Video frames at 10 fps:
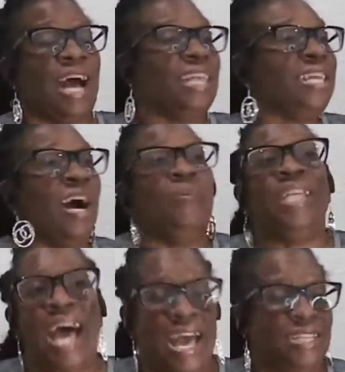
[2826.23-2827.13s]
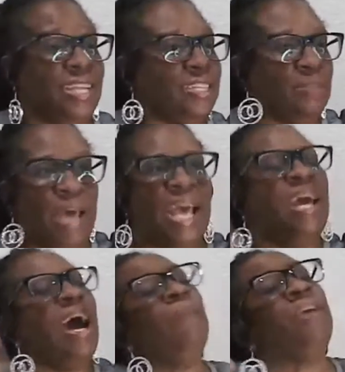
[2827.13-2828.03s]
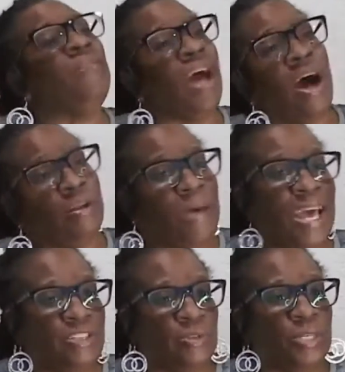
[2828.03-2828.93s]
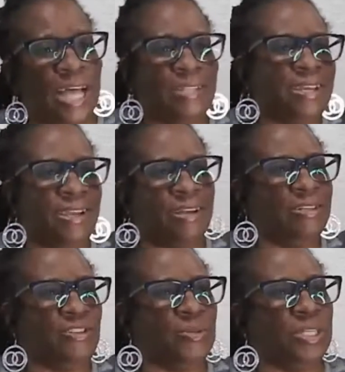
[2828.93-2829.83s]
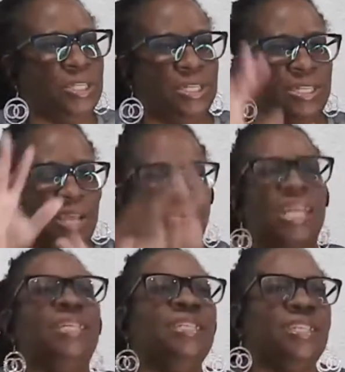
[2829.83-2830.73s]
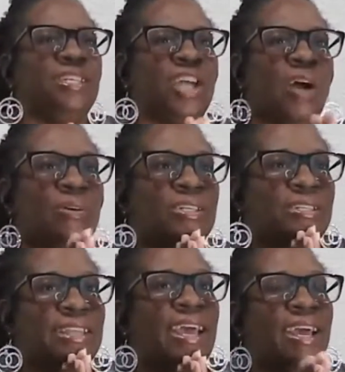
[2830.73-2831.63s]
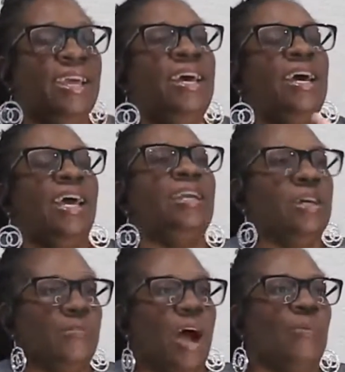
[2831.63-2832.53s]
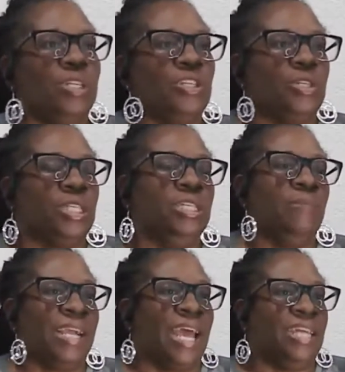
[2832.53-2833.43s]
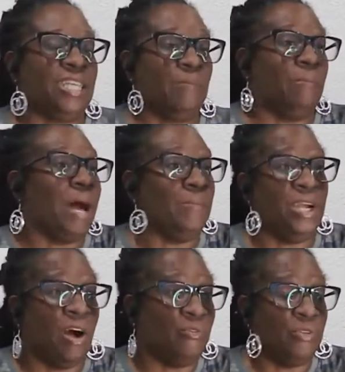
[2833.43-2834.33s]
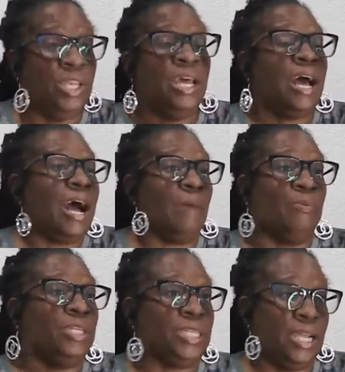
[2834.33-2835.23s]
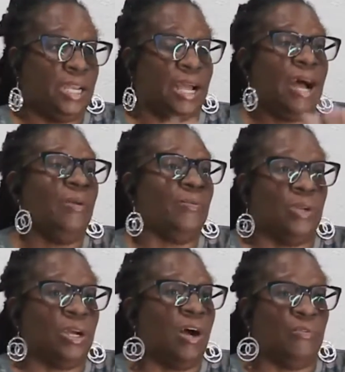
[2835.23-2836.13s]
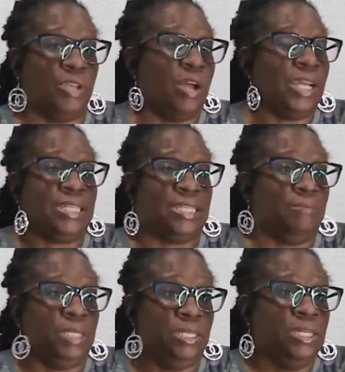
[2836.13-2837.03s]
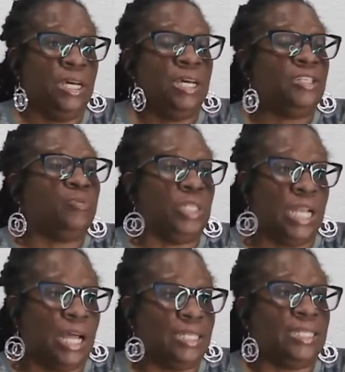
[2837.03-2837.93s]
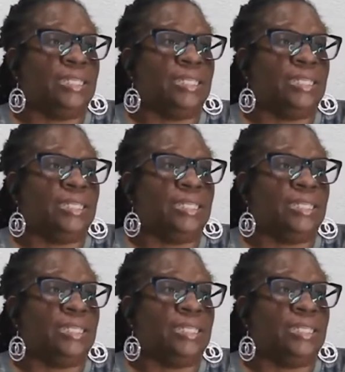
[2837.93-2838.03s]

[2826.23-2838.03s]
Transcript: I dealt with that. That's the bad. I'm giving y'all the bad stories. I'll tell y'all the good stories another day. But at the end of this, y'all gonna understand. And look, if y'all want to sow a seed my cash app and buy me coffee, I appreciate it. I only want a coffee. Y'all gotta send me $20.